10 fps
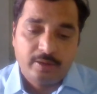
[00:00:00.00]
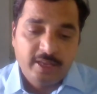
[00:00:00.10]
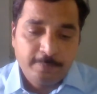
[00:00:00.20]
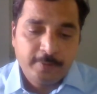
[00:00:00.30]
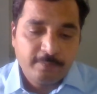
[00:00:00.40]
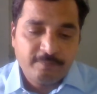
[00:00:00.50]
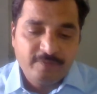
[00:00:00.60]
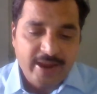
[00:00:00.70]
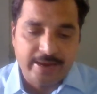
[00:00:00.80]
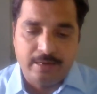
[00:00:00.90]
If he
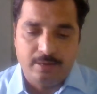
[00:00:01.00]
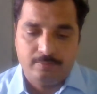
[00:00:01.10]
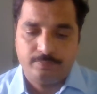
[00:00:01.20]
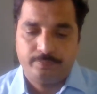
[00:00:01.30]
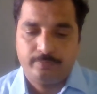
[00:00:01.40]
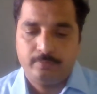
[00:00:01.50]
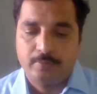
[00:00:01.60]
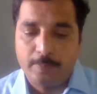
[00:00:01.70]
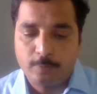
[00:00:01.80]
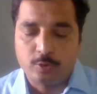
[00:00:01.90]
fail,
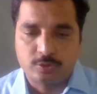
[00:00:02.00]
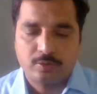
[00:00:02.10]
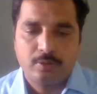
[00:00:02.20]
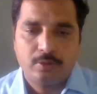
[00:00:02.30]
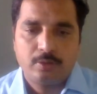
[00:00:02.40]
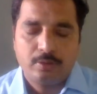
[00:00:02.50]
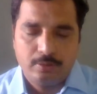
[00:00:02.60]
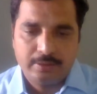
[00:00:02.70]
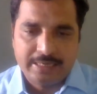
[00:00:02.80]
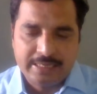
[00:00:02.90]
of course,
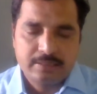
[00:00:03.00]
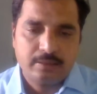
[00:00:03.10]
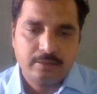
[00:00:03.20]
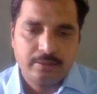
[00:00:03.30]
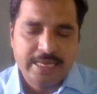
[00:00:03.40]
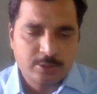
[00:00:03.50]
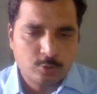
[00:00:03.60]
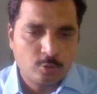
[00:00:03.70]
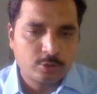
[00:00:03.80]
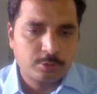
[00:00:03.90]
that is, he has
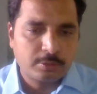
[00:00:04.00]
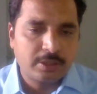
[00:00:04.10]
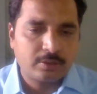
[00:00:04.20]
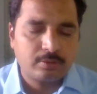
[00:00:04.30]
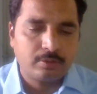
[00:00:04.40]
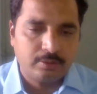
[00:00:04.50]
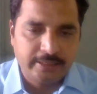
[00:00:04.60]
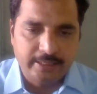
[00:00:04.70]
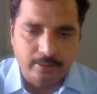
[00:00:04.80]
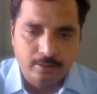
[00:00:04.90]
to go to
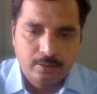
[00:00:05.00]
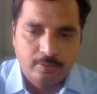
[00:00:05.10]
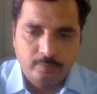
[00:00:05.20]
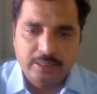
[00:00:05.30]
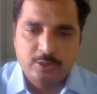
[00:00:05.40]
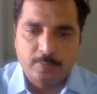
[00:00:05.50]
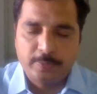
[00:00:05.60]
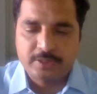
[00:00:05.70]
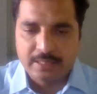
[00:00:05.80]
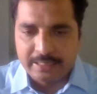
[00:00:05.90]
the village
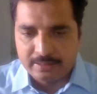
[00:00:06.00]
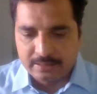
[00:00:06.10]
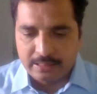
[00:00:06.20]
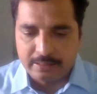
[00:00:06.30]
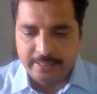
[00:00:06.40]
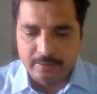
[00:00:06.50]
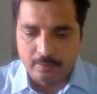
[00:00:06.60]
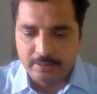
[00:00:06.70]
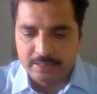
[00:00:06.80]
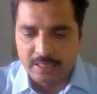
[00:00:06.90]
officer, that is Talati in
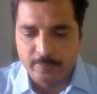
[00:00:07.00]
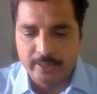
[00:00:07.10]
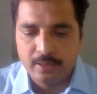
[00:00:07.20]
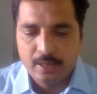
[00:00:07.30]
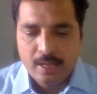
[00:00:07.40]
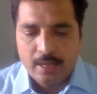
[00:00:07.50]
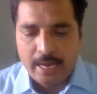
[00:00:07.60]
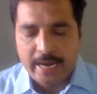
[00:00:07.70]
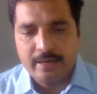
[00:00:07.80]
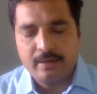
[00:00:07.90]
all this aspect,
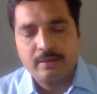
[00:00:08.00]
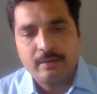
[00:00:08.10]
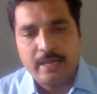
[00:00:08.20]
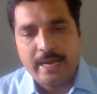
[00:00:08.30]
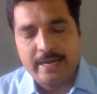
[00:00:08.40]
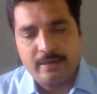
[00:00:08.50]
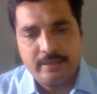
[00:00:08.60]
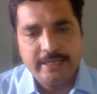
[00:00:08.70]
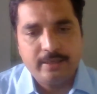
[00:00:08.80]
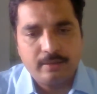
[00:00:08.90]
and
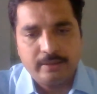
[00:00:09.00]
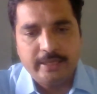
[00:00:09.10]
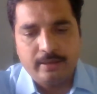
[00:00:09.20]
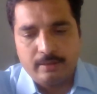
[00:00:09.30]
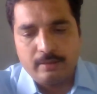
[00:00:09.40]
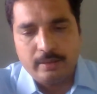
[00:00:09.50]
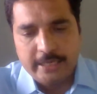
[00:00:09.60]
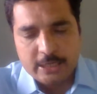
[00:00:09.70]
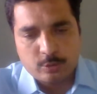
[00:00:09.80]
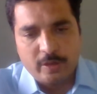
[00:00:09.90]
the
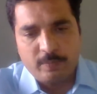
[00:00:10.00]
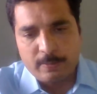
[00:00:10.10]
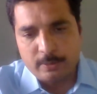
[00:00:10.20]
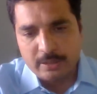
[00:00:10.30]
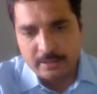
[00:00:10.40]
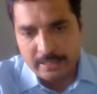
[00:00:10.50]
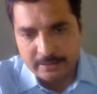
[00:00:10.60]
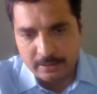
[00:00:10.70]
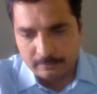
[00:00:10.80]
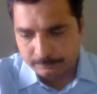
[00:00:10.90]
he has to inform to the
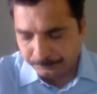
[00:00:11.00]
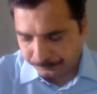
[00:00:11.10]
collector,